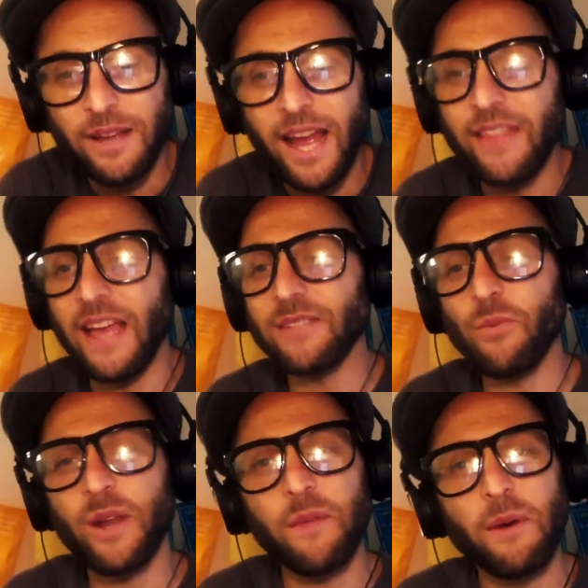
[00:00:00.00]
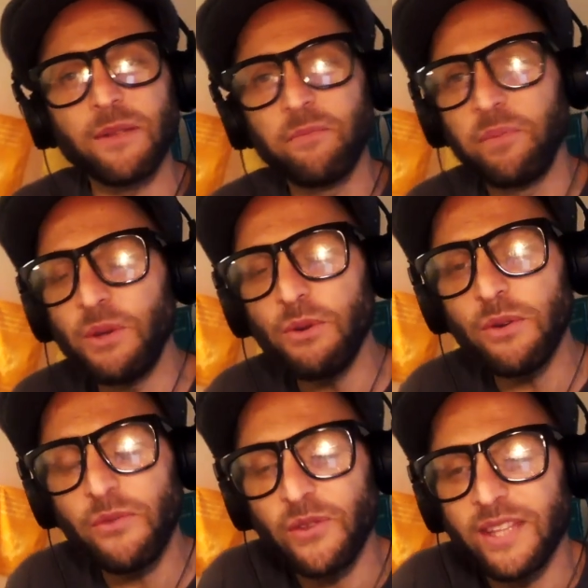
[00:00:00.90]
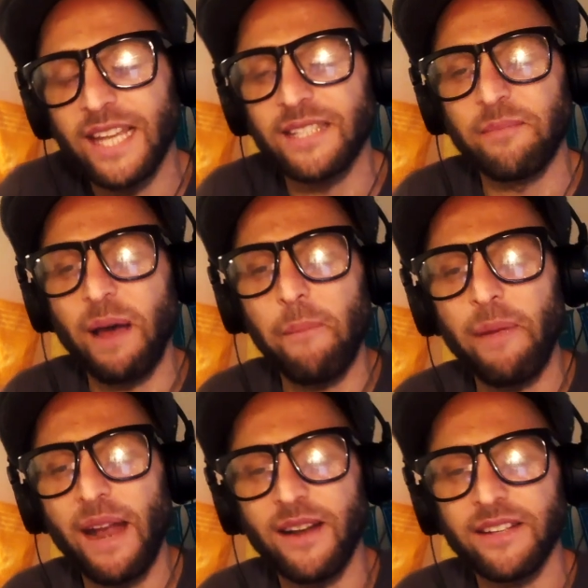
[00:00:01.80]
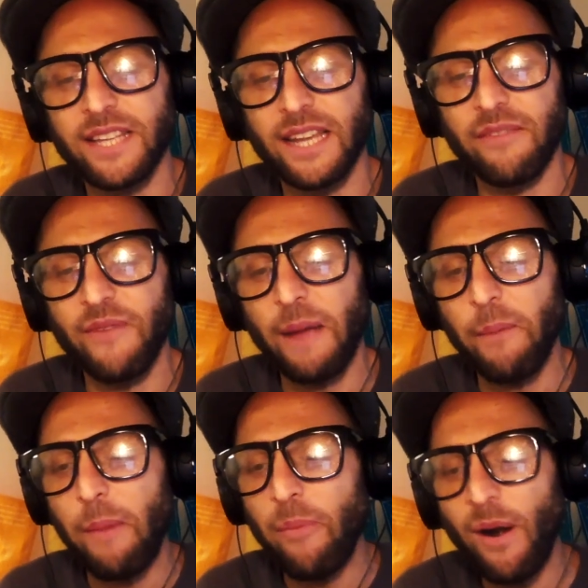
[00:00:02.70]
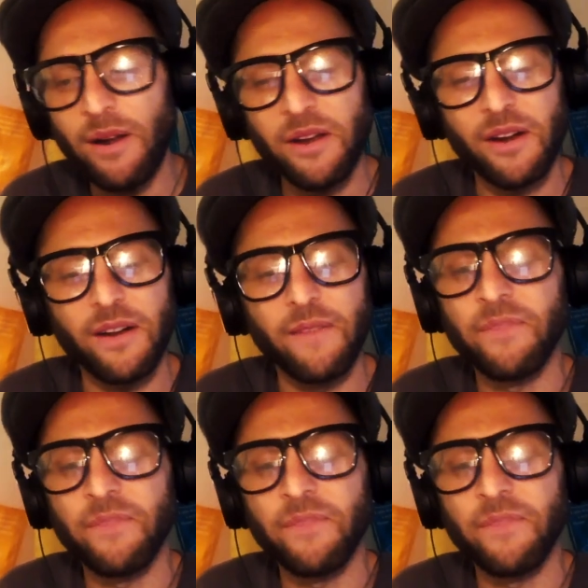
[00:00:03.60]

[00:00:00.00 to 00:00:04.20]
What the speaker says: And that's one of the most beautiful things about parenting. In fact, my partner,